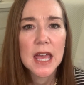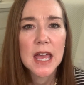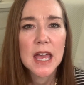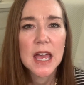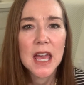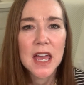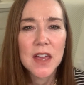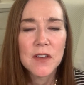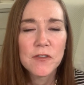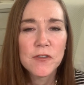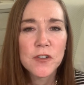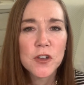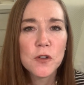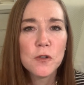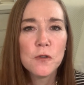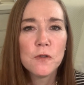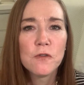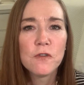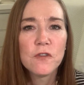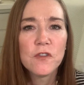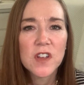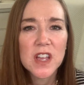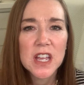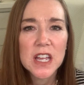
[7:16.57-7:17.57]
If you
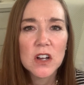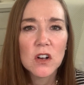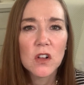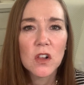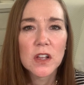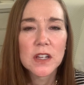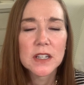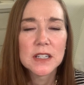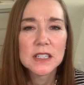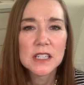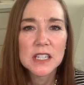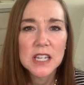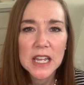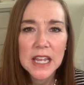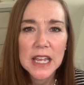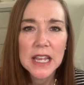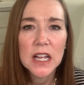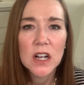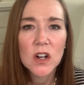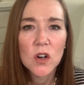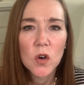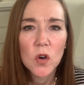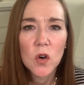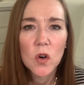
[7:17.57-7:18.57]
feel a
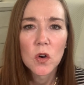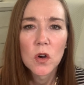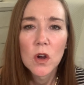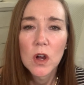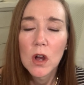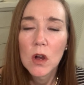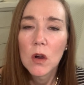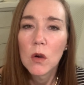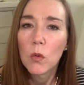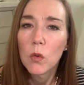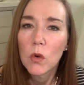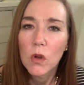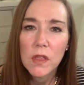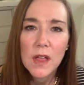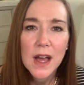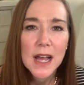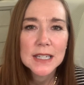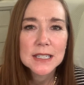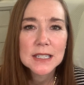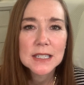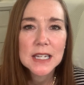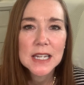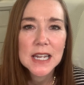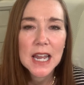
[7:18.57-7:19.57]
tingle, well,
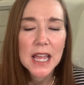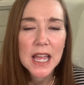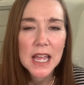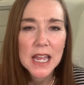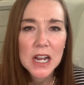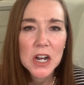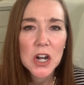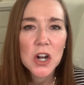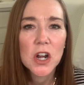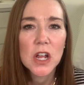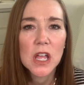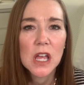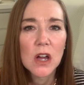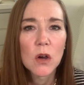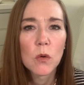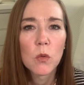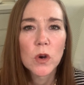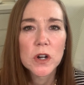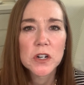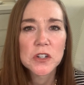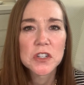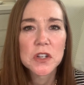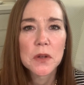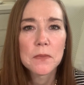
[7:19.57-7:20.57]
that's an area
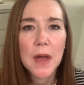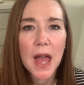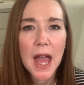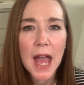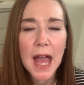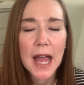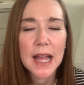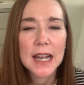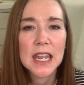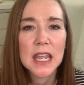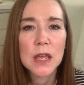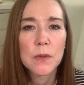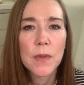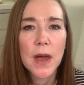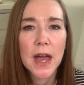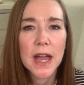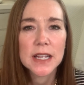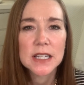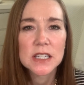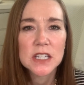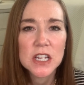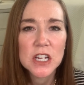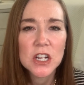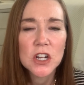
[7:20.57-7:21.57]
where some acne
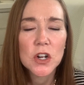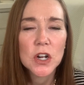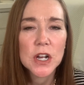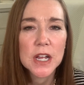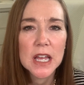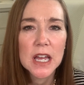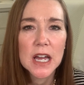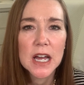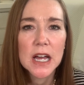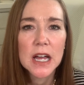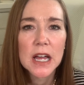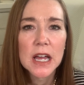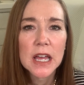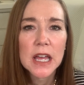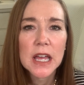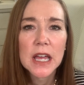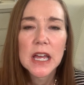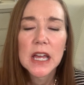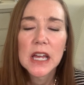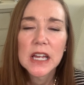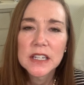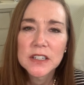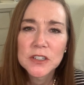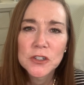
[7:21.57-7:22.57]
bacteria
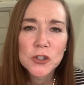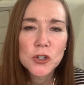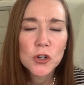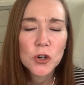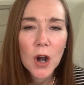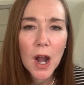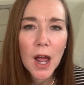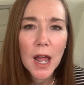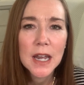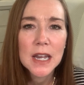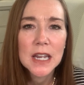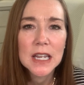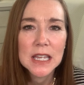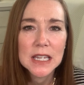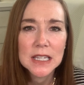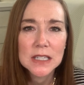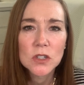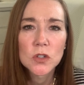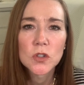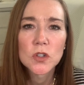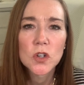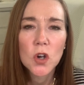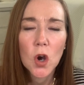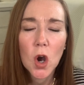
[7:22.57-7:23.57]
is trying to get
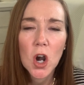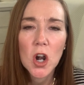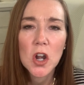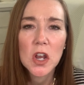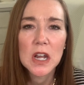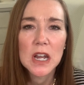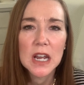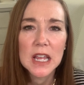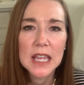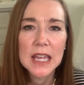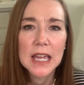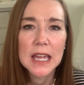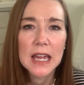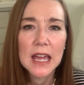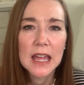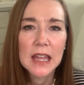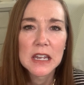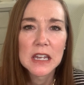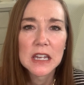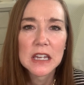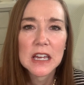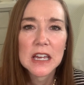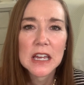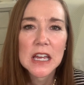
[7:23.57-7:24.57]
started
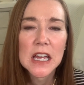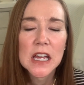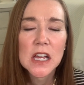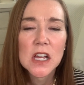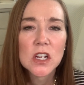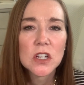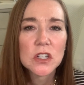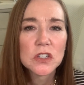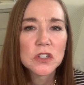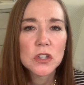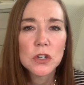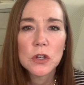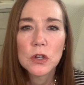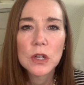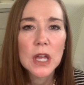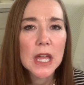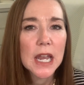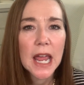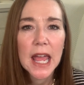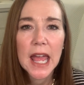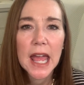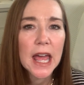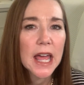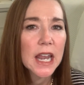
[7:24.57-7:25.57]
again. So you can
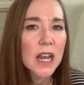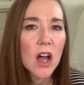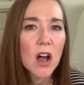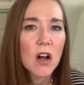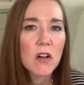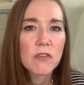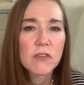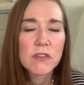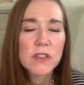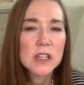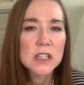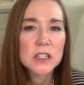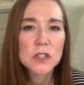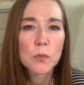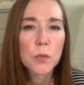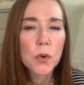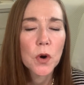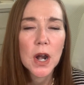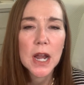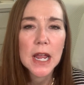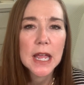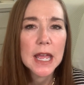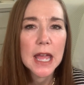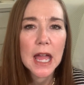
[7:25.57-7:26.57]
head off these
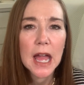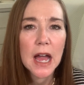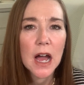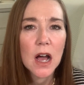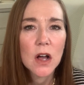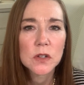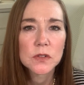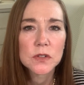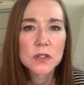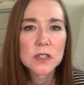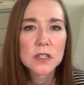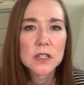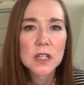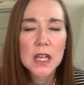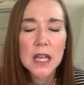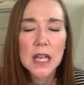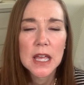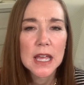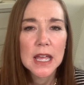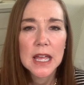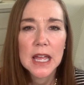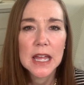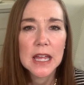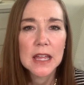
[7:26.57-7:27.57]
breakouts
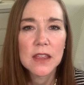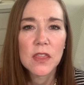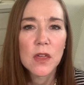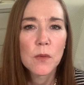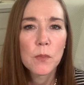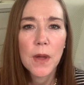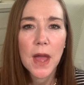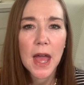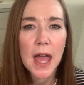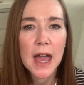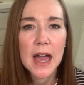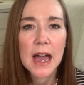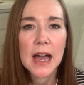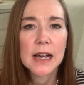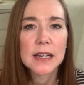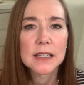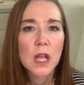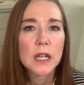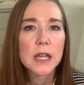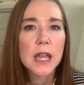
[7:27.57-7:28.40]
at the path.